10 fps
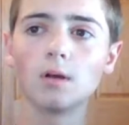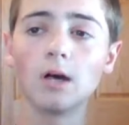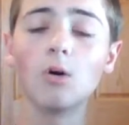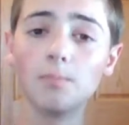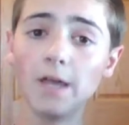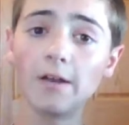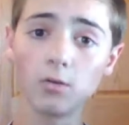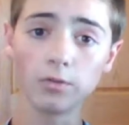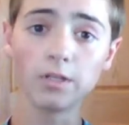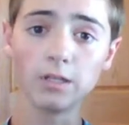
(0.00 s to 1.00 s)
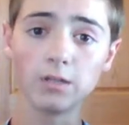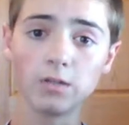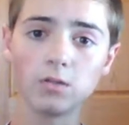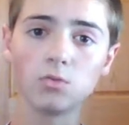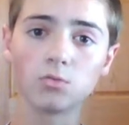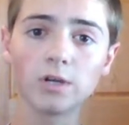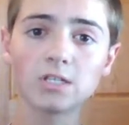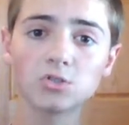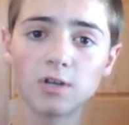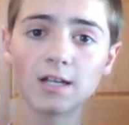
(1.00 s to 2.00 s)
help not only the
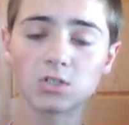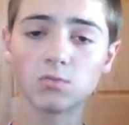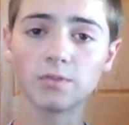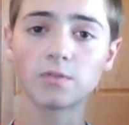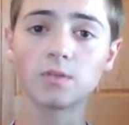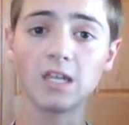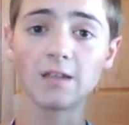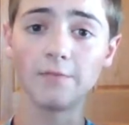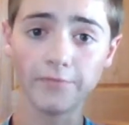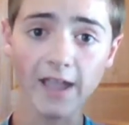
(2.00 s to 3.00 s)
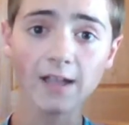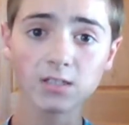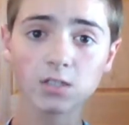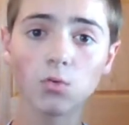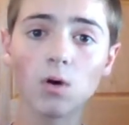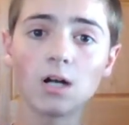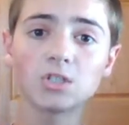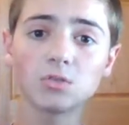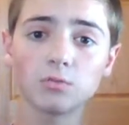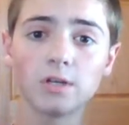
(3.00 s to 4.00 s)
racetracks with getting fans to watch
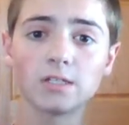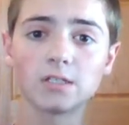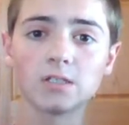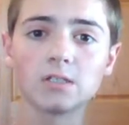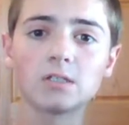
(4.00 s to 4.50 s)
the races